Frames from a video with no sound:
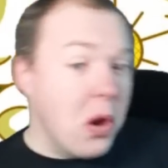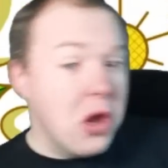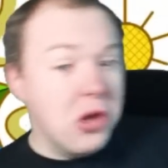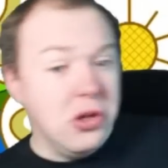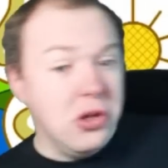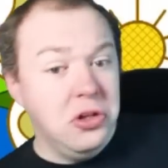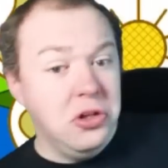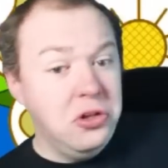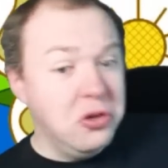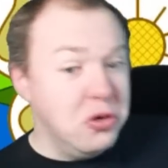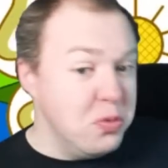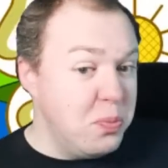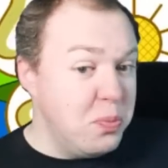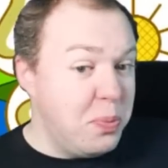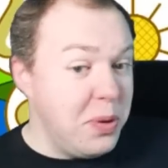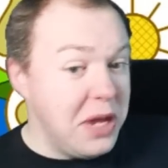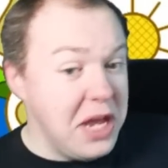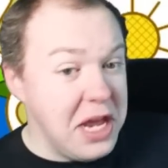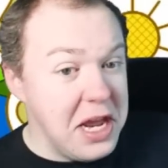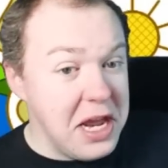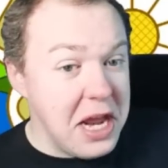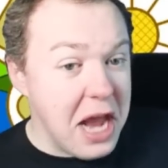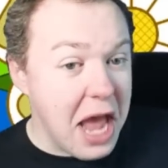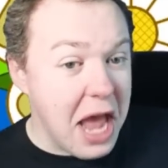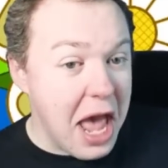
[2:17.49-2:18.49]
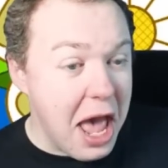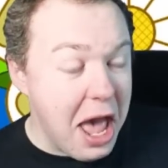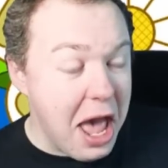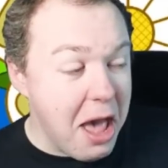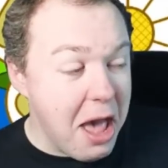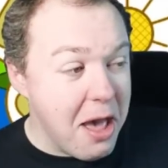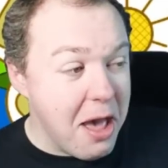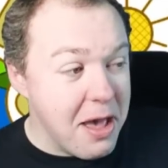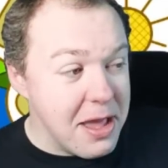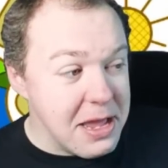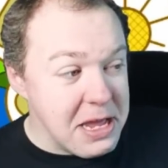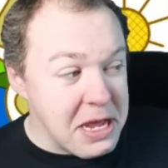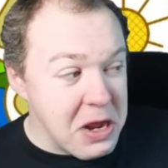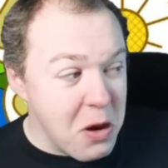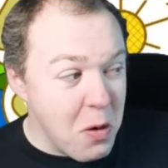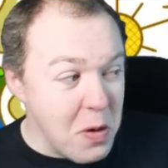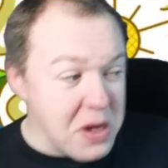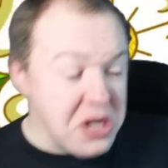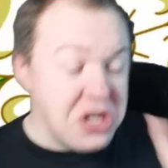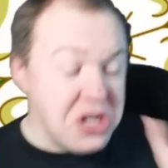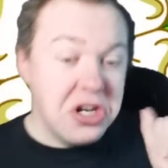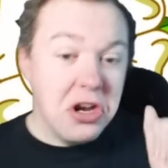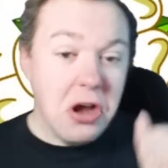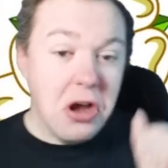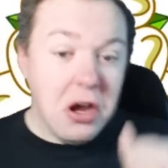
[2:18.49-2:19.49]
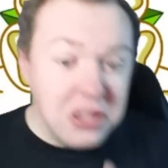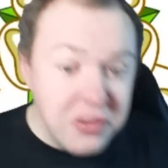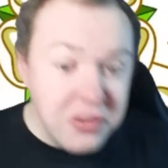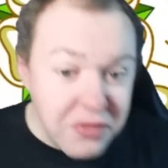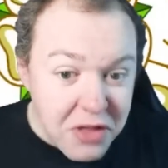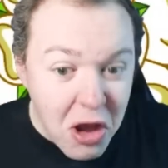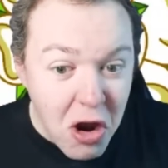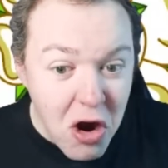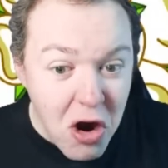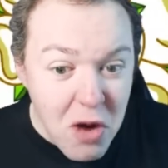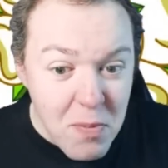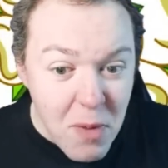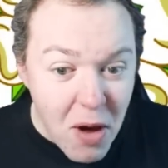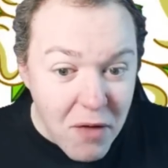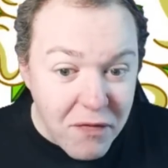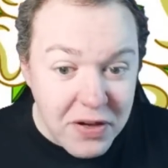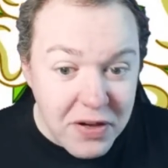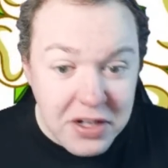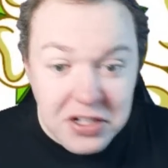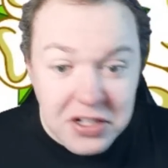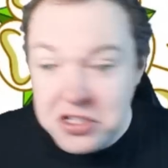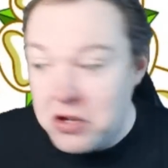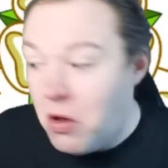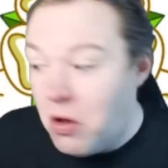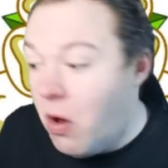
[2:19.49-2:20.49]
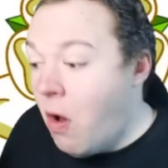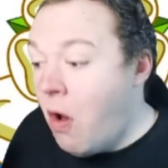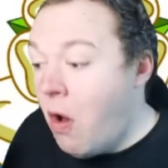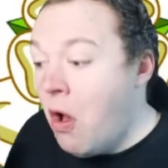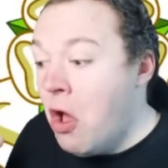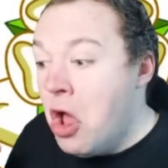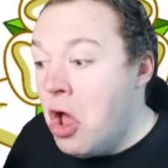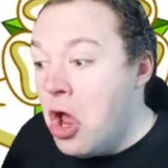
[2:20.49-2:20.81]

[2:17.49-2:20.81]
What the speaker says: you be in charge of the Home Office, or